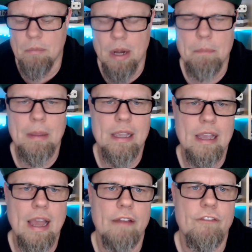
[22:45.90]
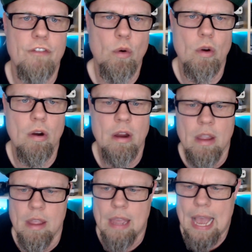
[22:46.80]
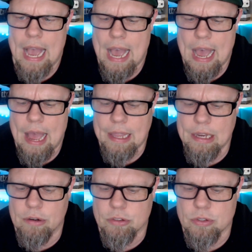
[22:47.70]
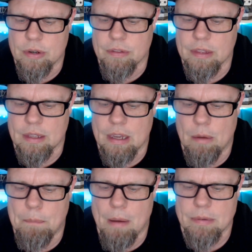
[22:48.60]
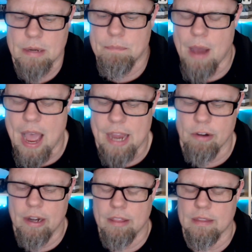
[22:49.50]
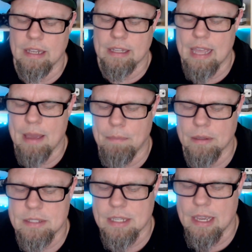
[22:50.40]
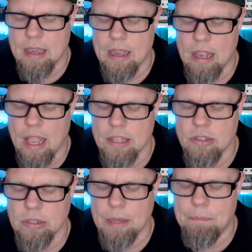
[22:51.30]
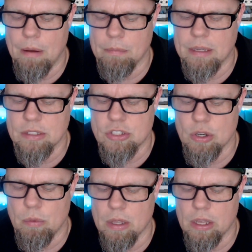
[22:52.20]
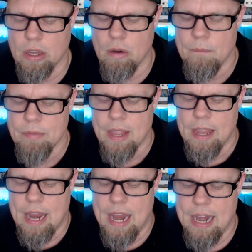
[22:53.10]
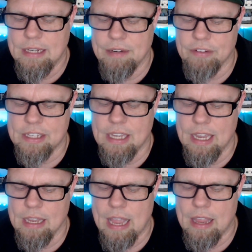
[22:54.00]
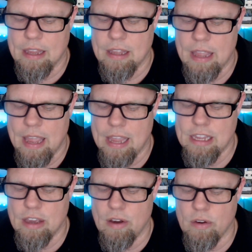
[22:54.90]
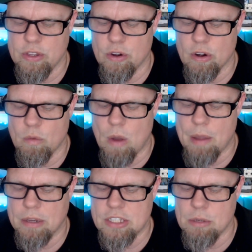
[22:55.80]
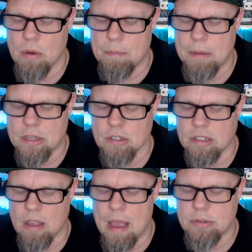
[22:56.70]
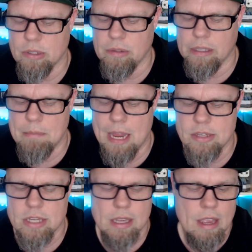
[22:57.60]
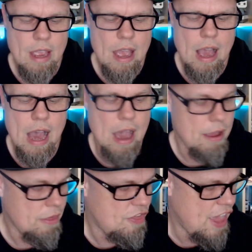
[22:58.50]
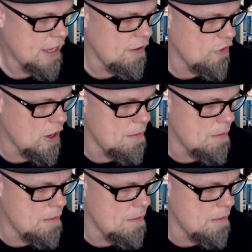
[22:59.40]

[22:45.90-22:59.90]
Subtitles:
a big guy for you know, sort of, you know, pumpkin pie or anything like that, but I do like pumpkin, so we'll go. Hey, Divot King. Hey, y'all. Your YYC walk pics looked absolutely amazing. Thank you very